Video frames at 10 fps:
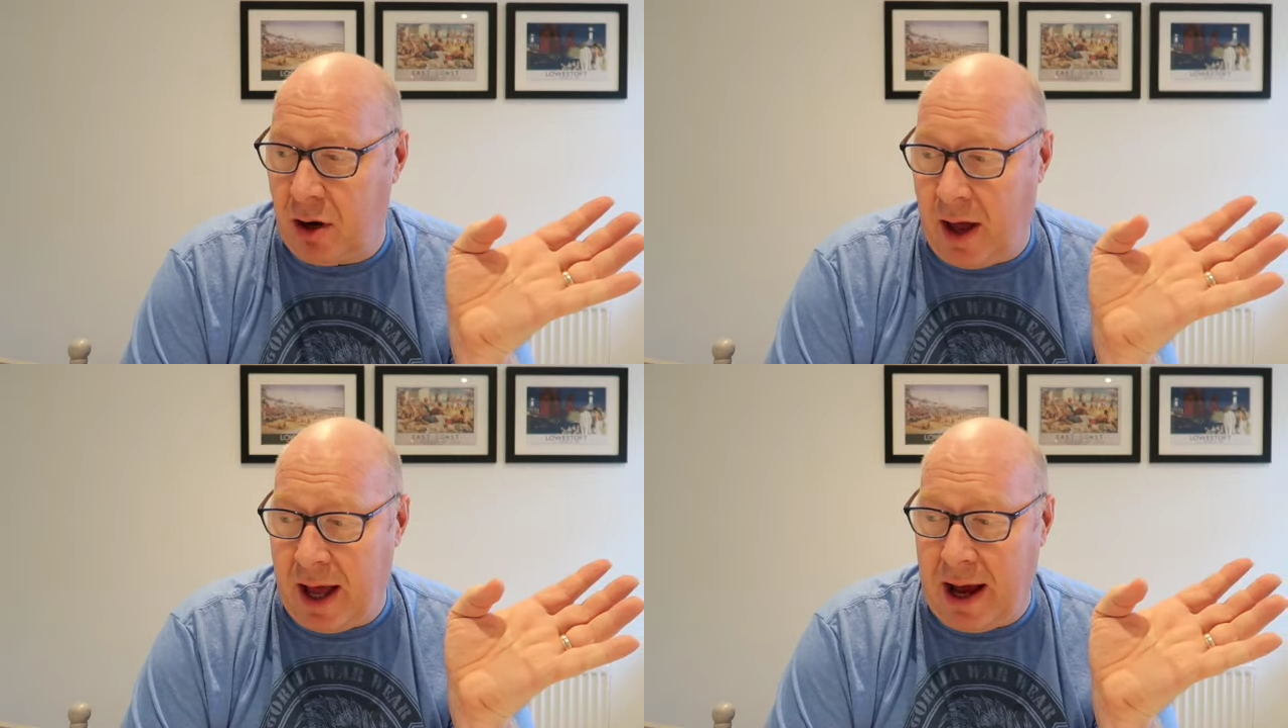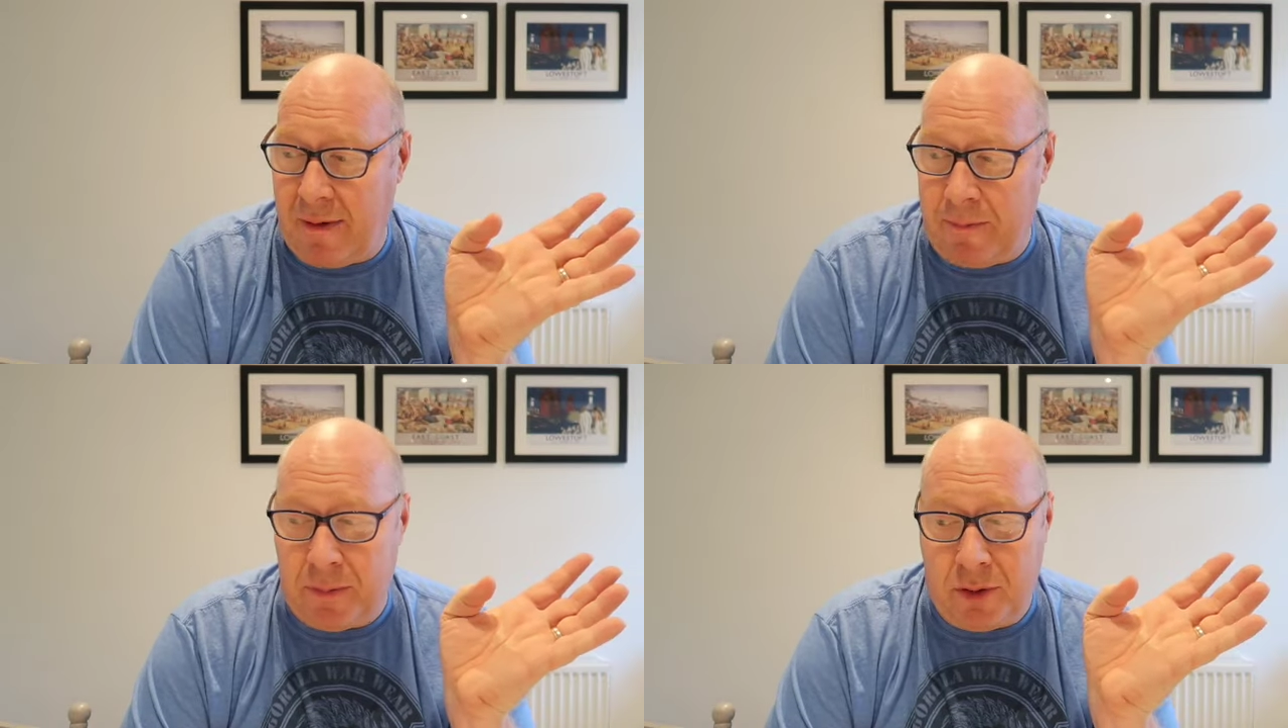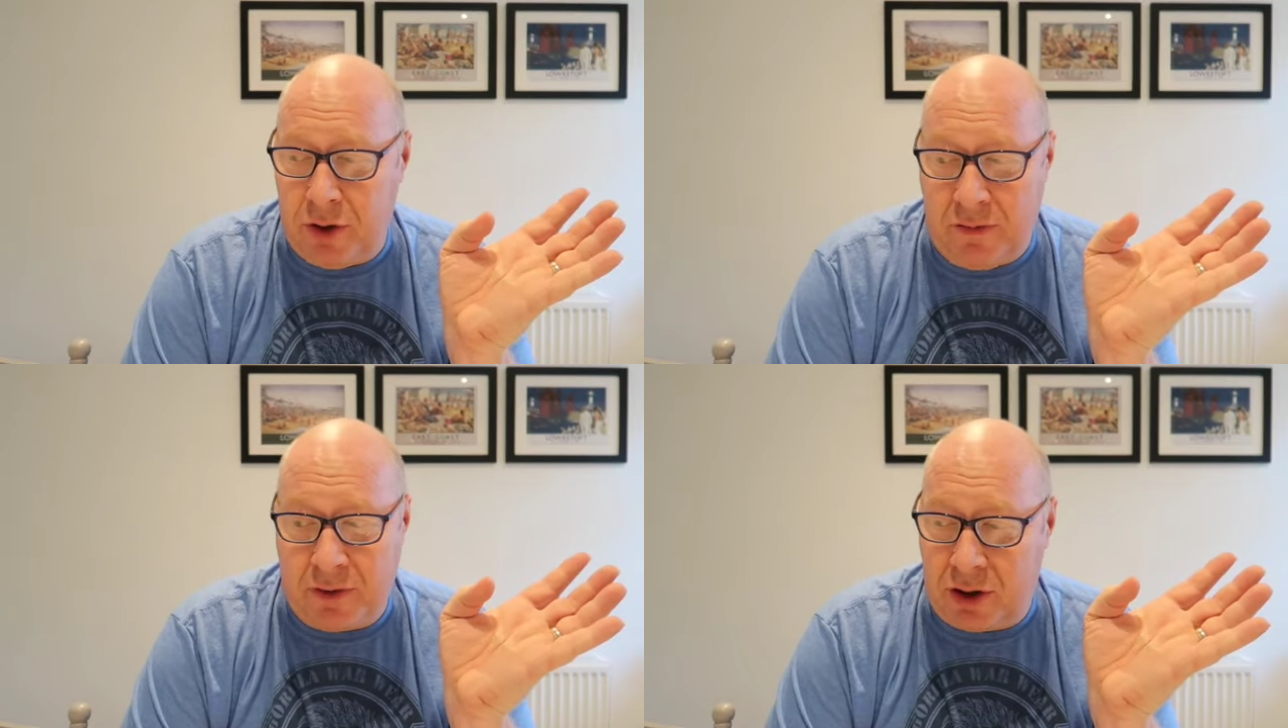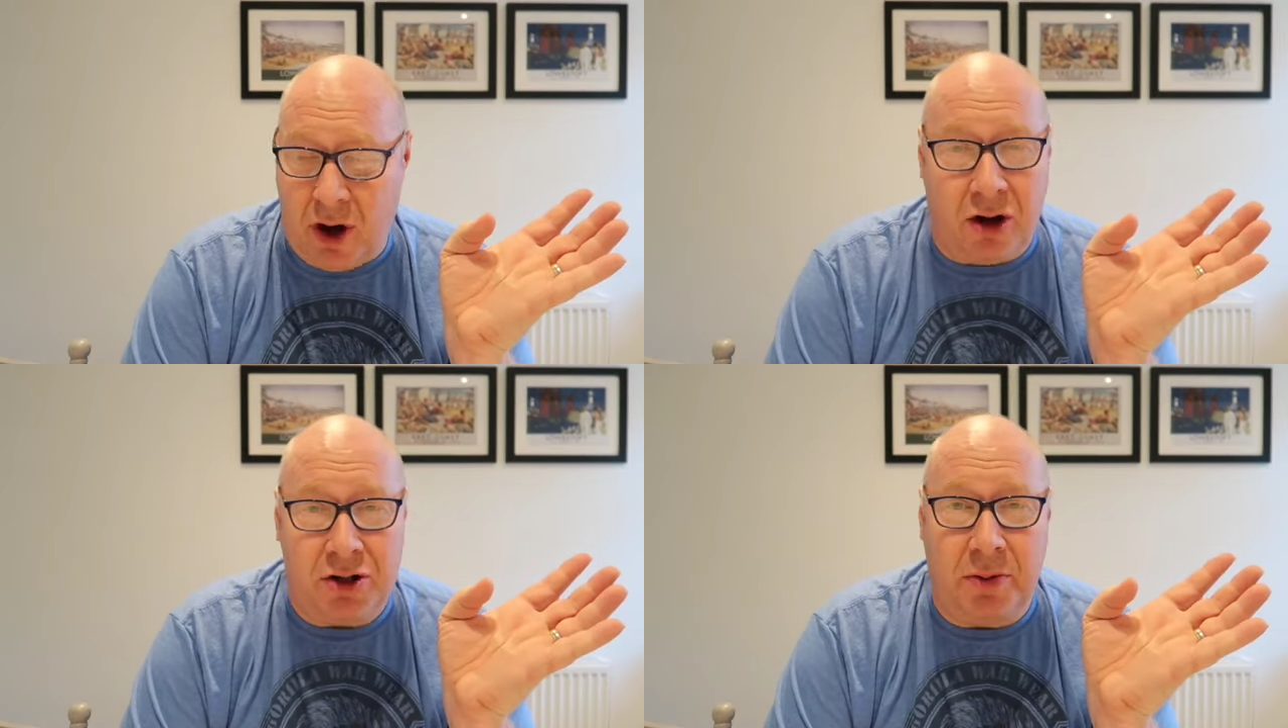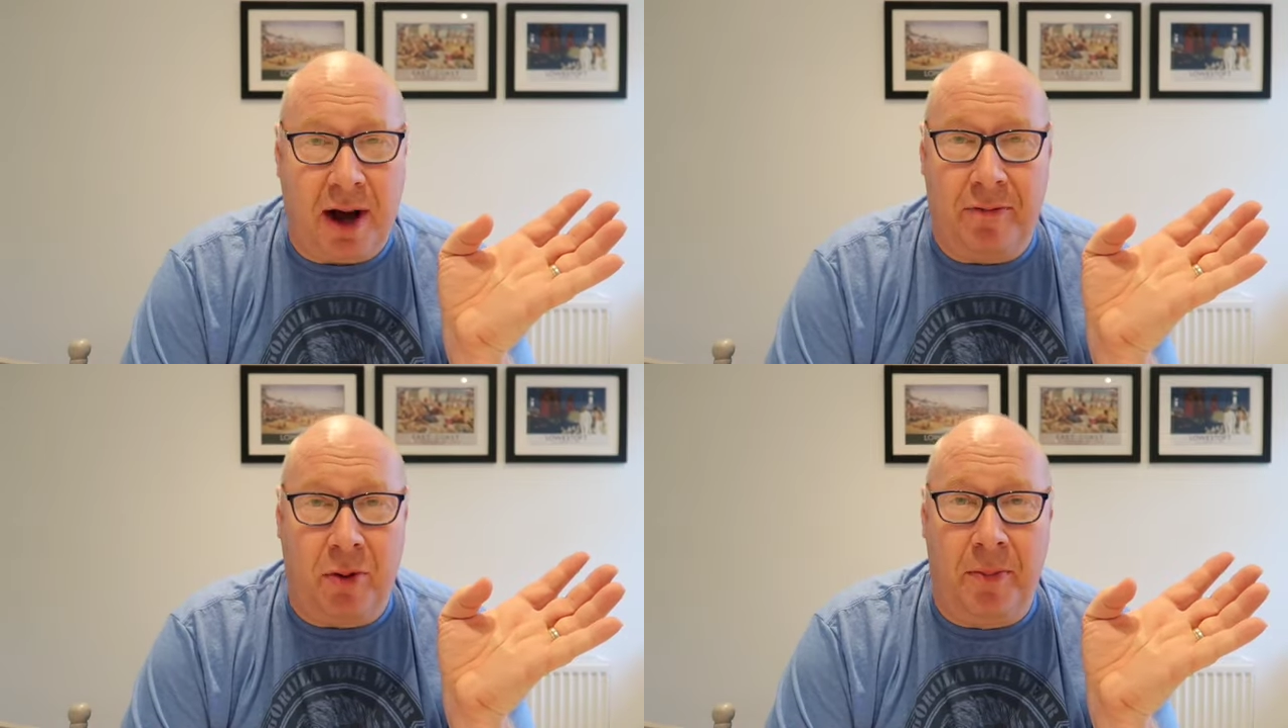like that, you've got to
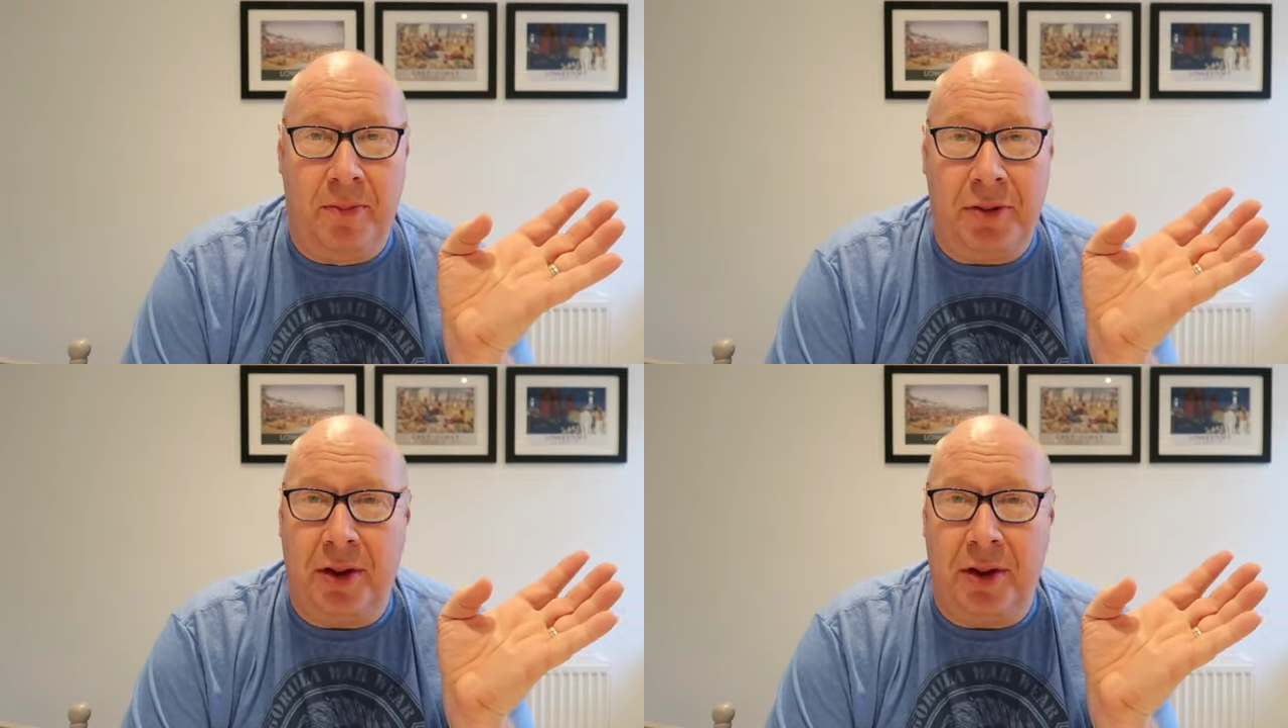have one.